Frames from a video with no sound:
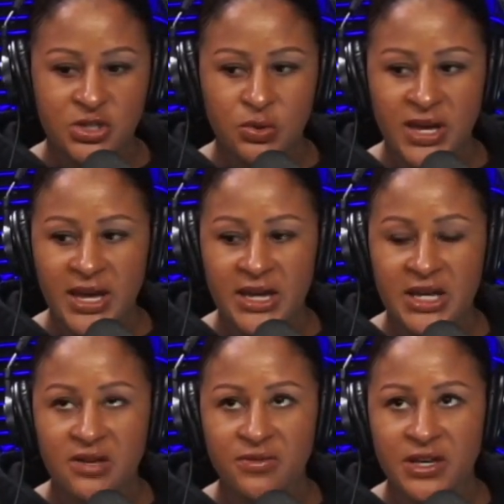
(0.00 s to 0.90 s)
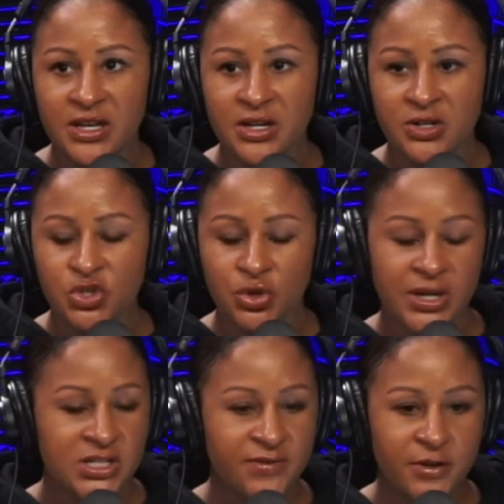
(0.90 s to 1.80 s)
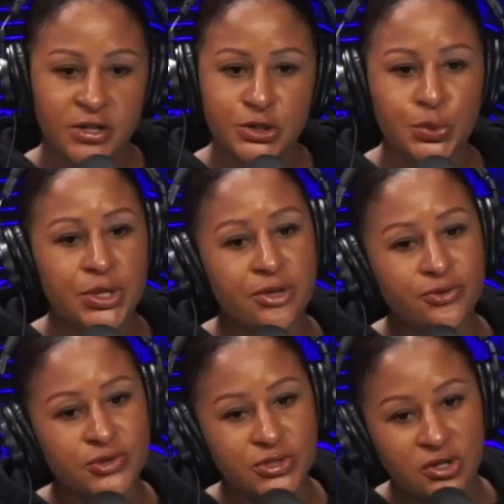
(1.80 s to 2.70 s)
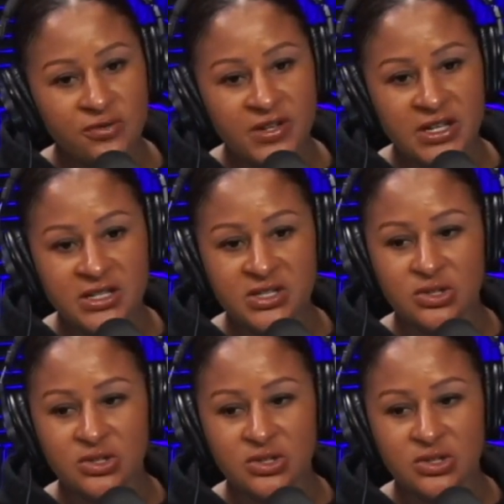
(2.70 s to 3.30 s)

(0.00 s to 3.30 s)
You can't even transfer it to another service.